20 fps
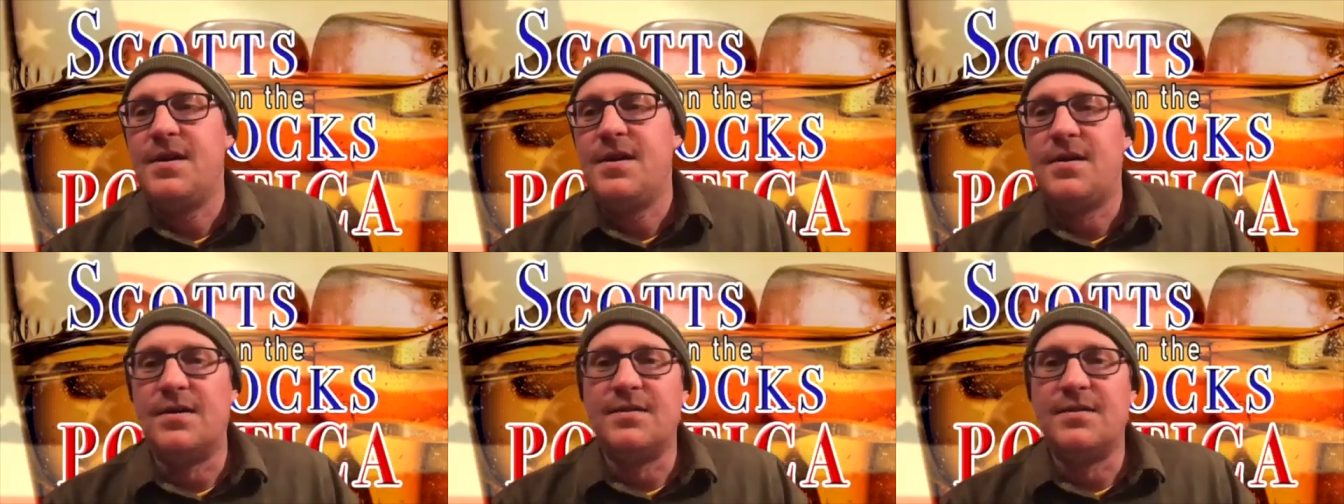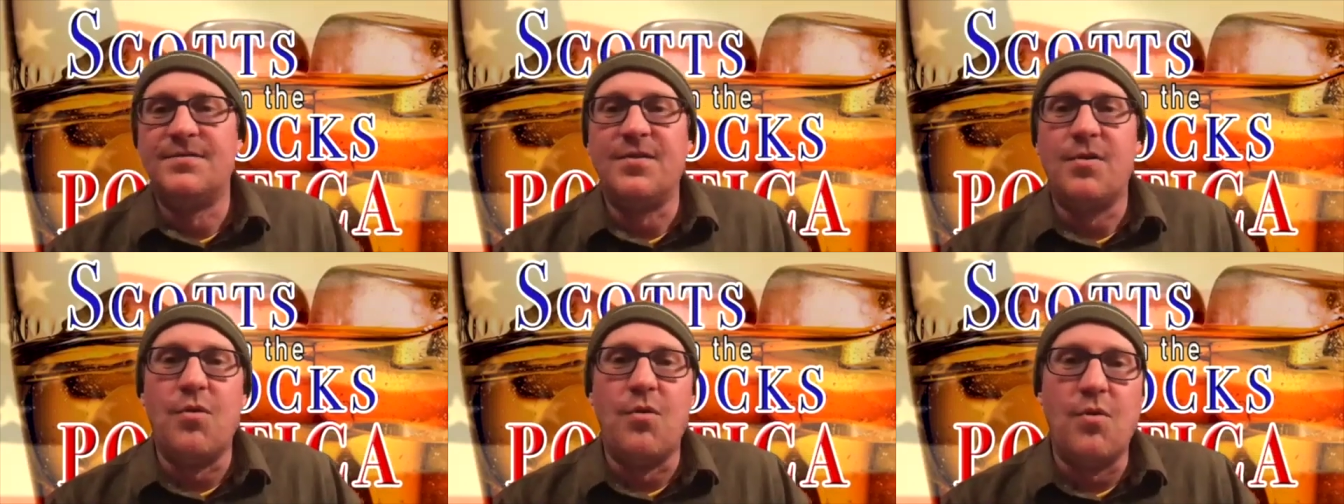
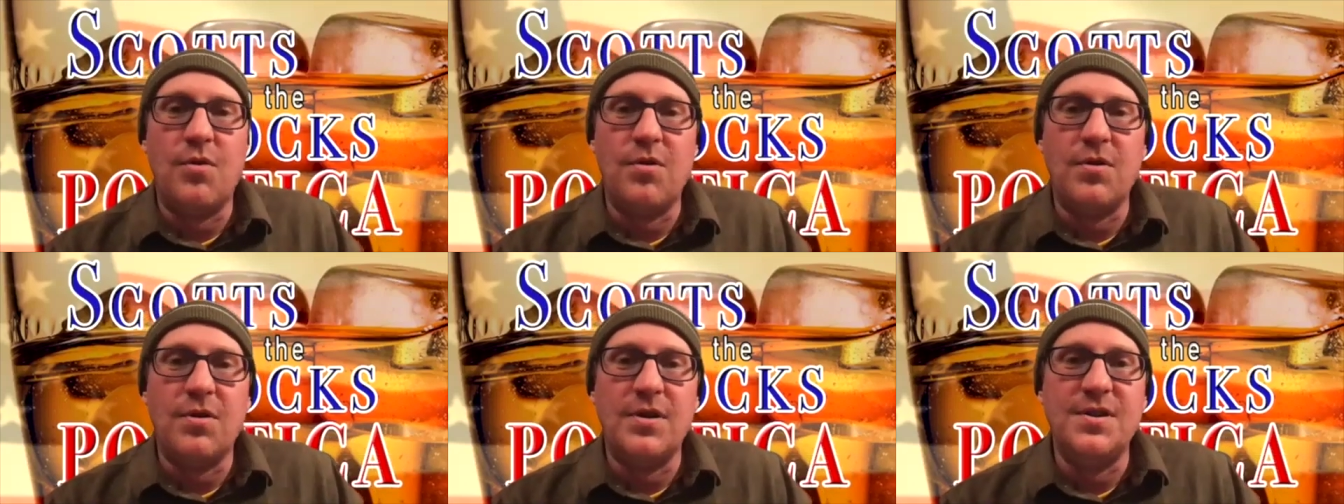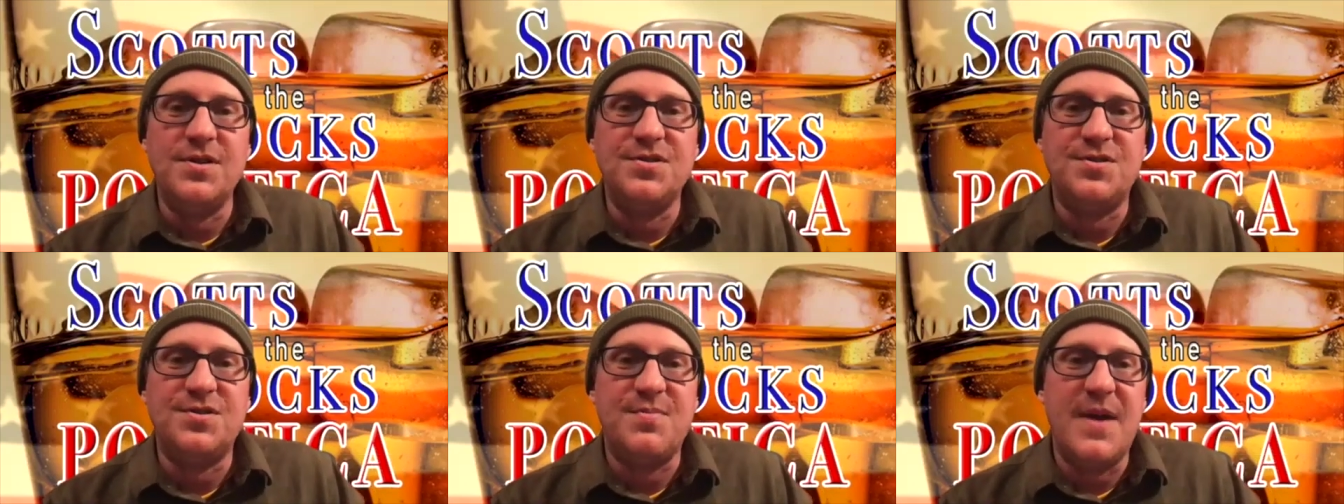of
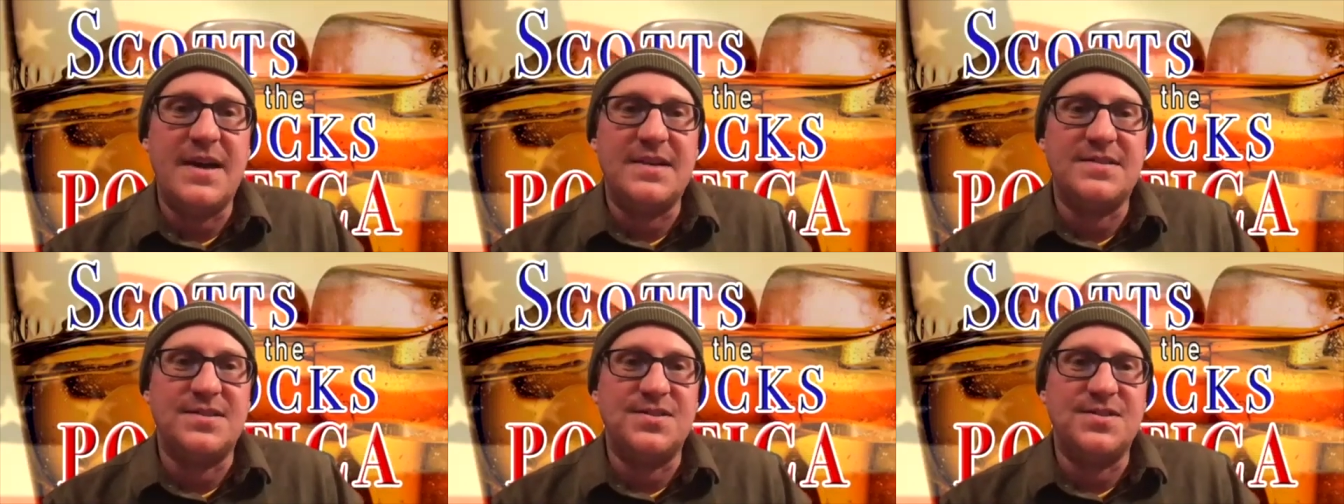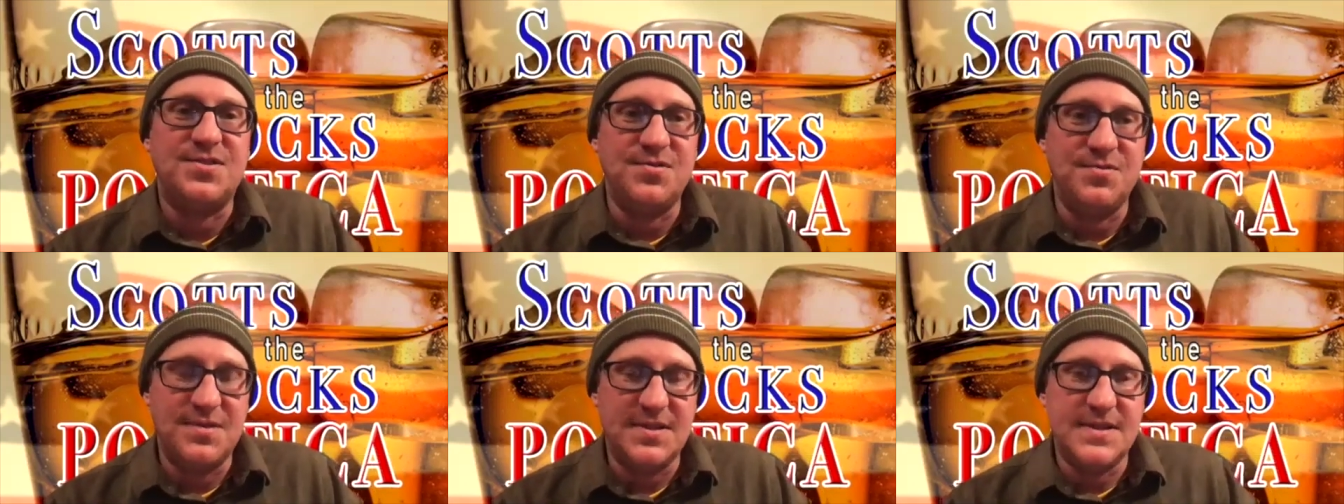Orange,
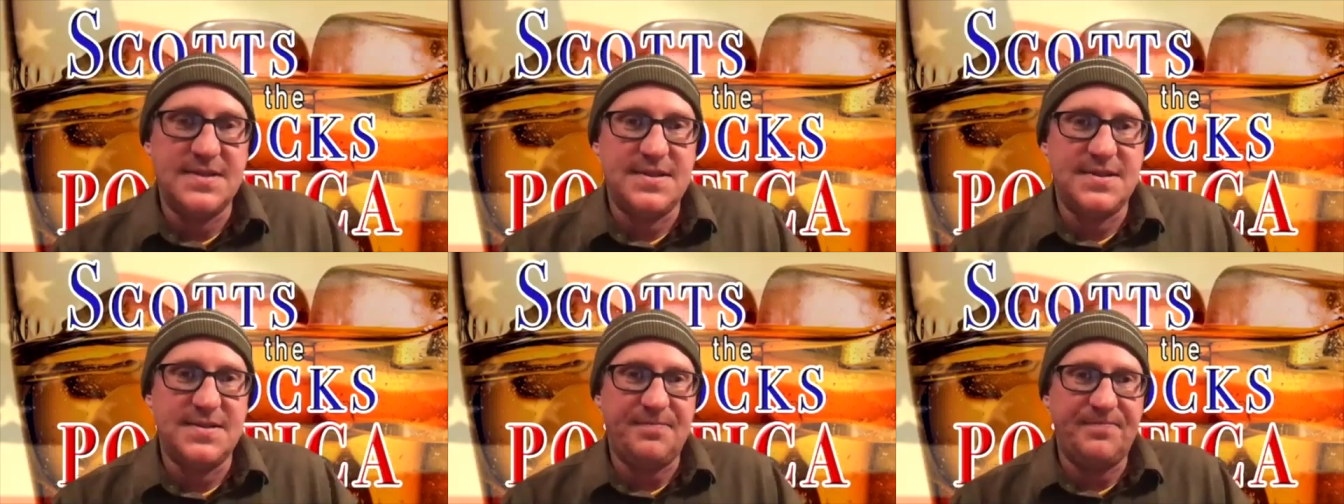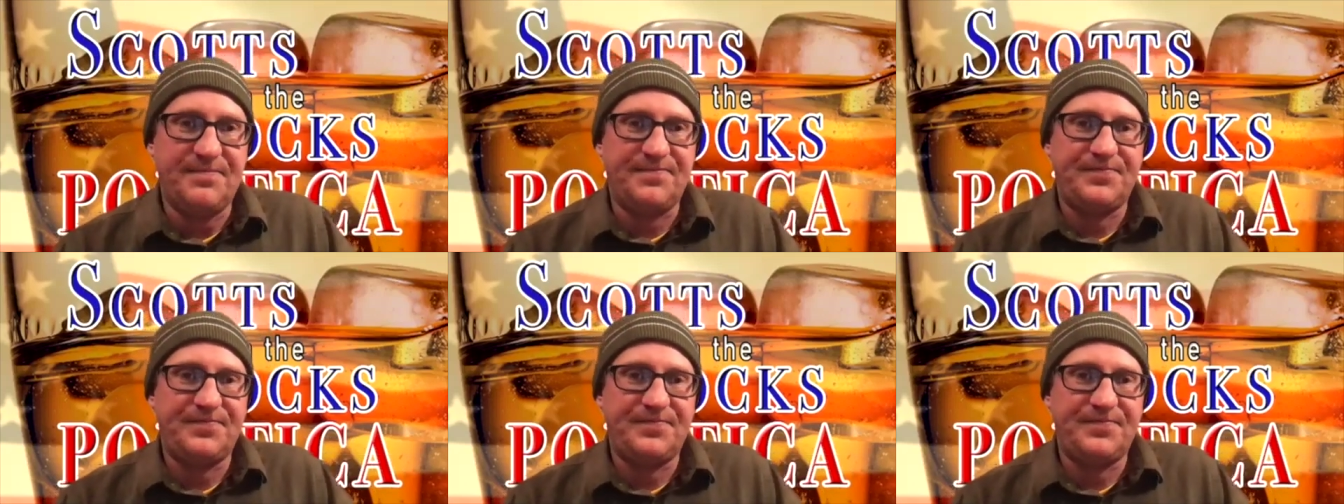Massachusetts.